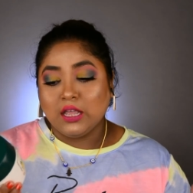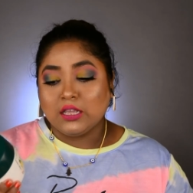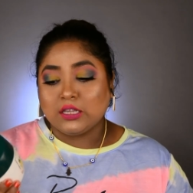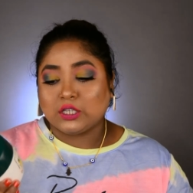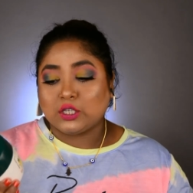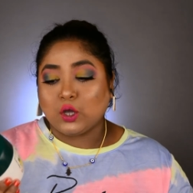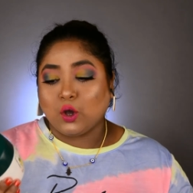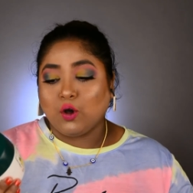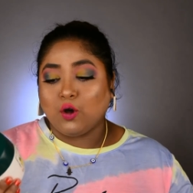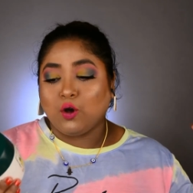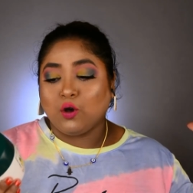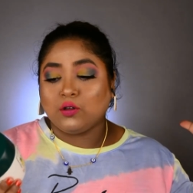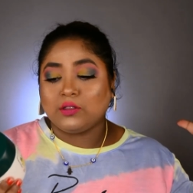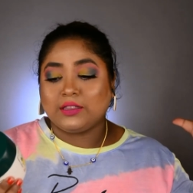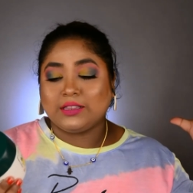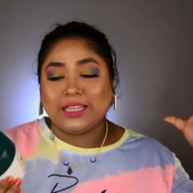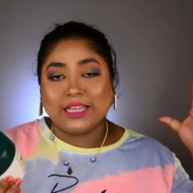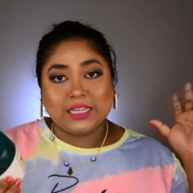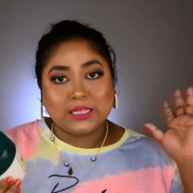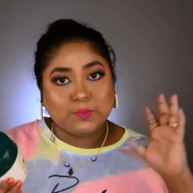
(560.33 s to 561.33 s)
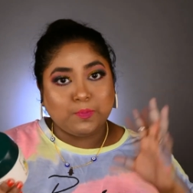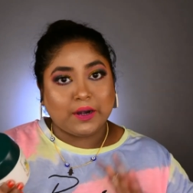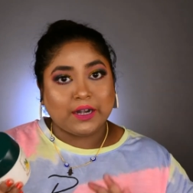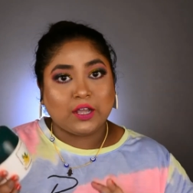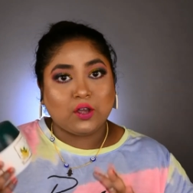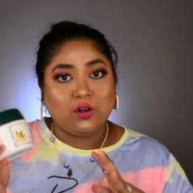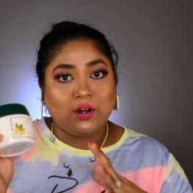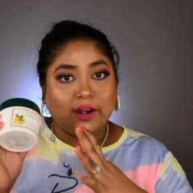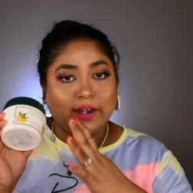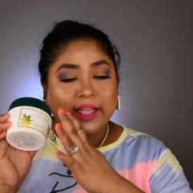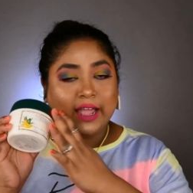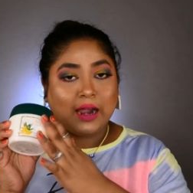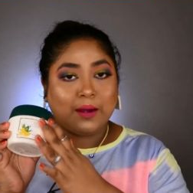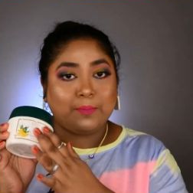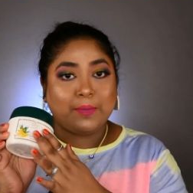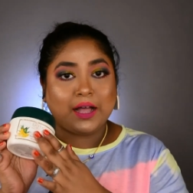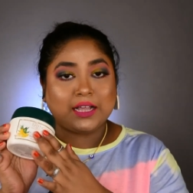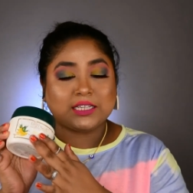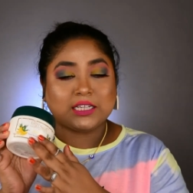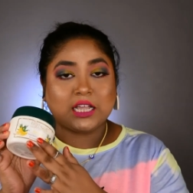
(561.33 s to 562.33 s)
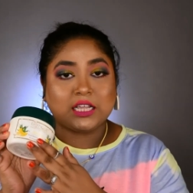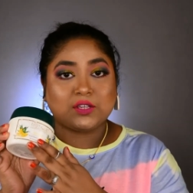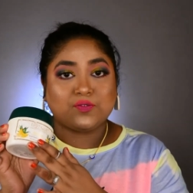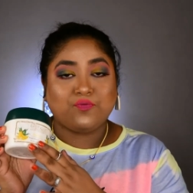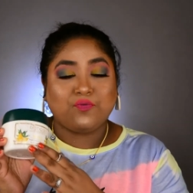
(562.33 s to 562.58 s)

So this particular hair mask is